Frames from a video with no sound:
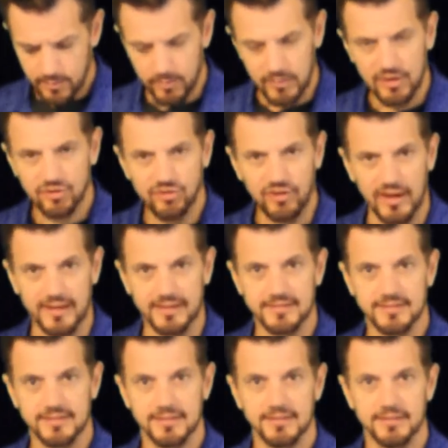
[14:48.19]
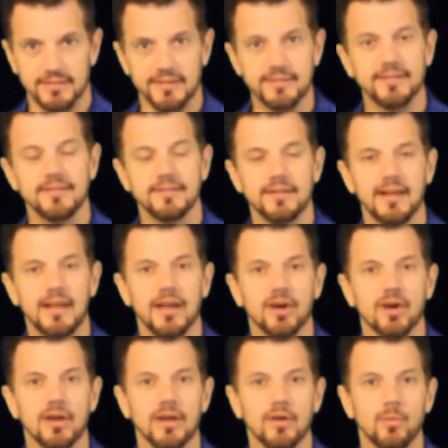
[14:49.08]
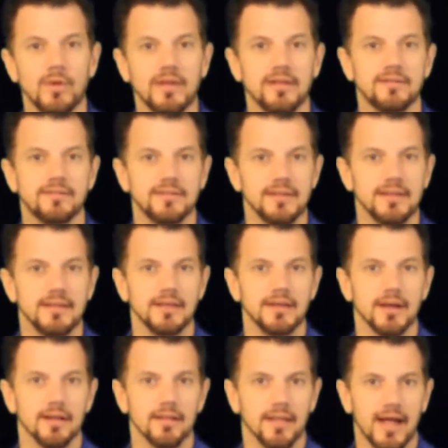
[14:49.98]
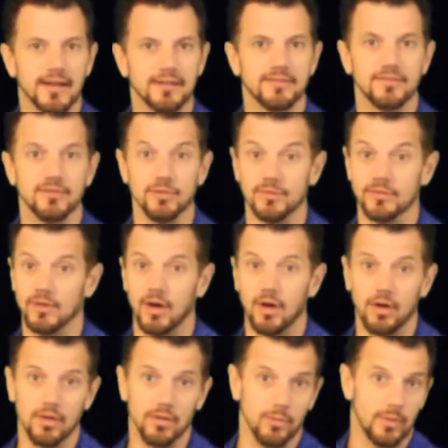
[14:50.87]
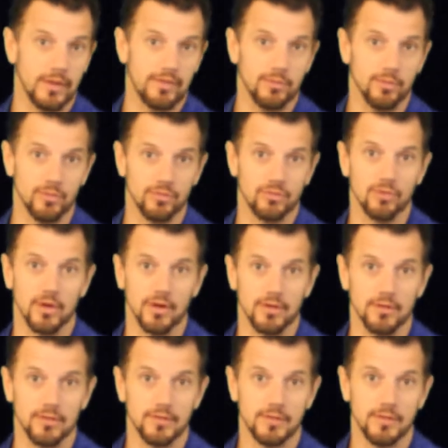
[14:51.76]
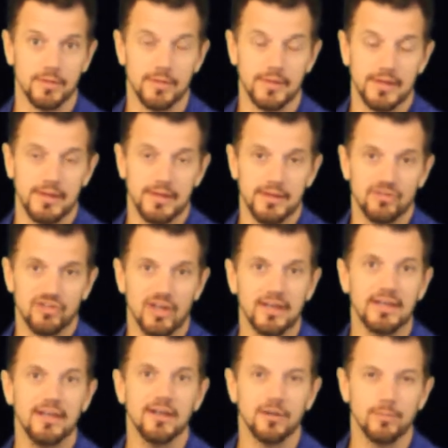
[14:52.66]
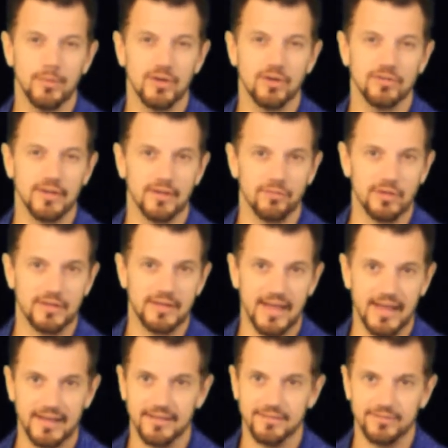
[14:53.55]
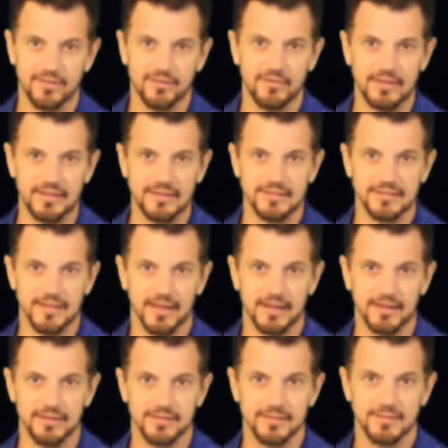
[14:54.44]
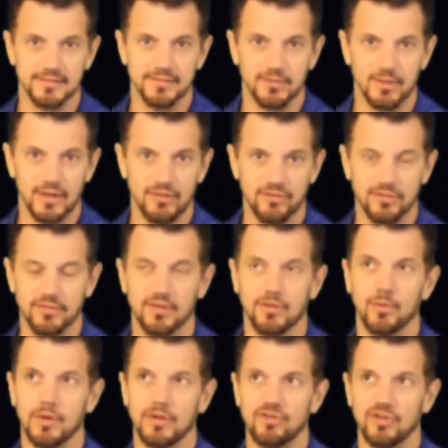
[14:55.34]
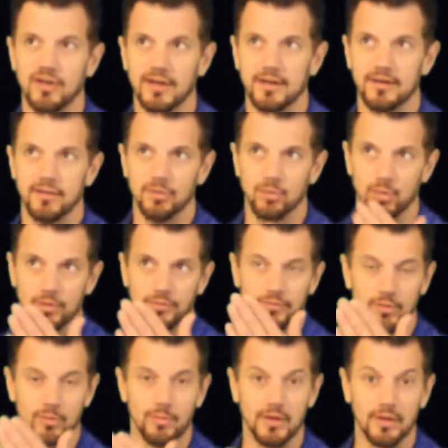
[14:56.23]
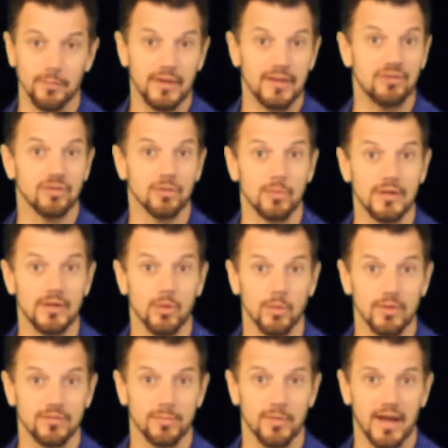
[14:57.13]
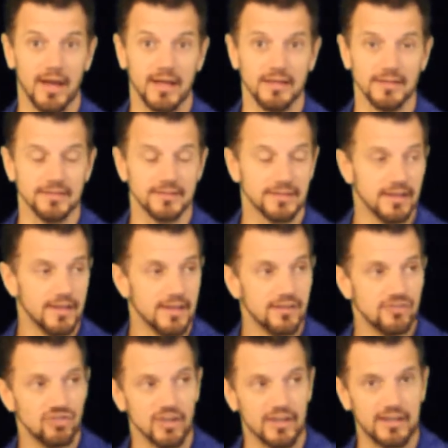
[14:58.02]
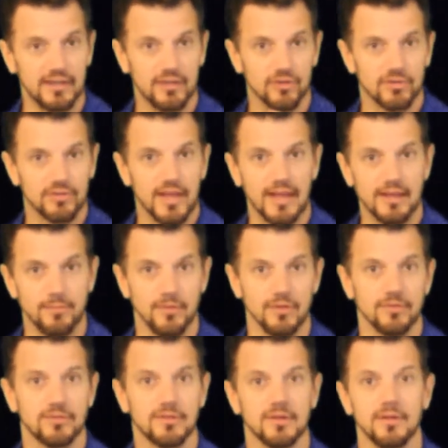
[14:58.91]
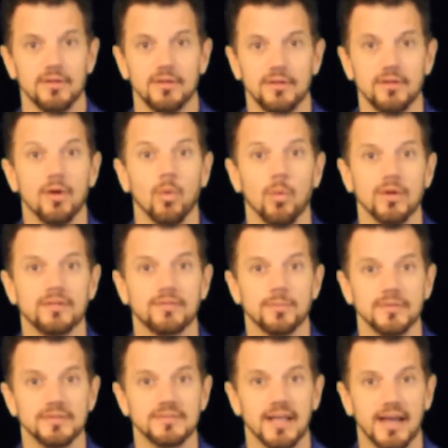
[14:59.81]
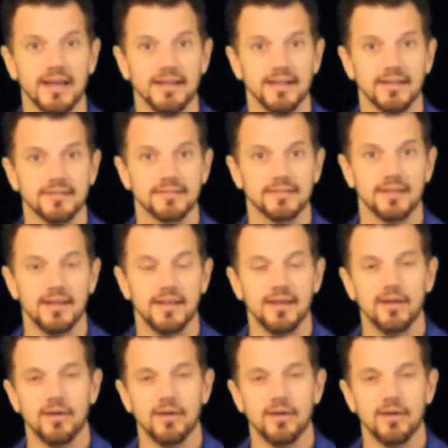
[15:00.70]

Mirror checks. This is an area we see a lot of students all the way through struggle. Checking your mirrors every 10 to 15 seconds. Okay? Just a quick check in the rearview mirror, make sure we know what's behind us. Checking your side mirrors to know what's beside us.